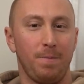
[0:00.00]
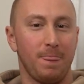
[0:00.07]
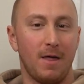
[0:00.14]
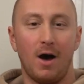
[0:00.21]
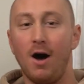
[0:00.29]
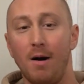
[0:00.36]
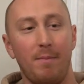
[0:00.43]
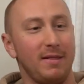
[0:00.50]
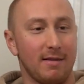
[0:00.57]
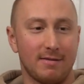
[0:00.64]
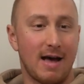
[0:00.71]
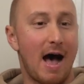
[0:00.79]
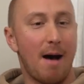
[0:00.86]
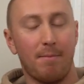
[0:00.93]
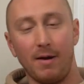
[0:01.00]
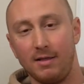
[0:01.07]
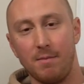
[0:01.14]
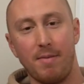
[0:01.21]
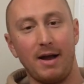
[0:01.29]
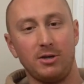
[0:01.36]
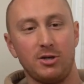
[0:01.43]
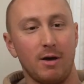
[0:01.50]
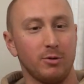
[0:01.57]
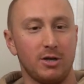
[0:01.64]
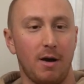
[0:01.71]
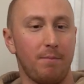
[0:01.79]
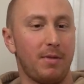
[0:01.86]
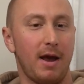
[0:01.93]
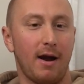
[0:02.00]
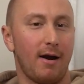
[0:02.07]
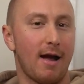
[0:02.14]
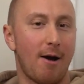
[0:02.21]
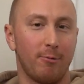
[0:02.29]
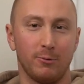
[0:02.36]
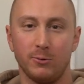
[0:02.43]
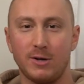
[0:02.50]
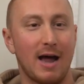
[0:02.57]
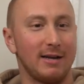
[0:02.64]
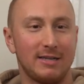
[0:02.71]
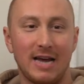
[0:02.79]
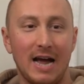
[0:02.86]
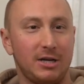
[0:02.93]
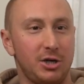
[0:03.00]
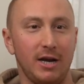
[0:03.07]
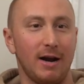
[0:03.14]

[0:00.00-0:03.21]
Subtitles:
the hub at the top, like the bench that was up there, how it was kind of sketchy.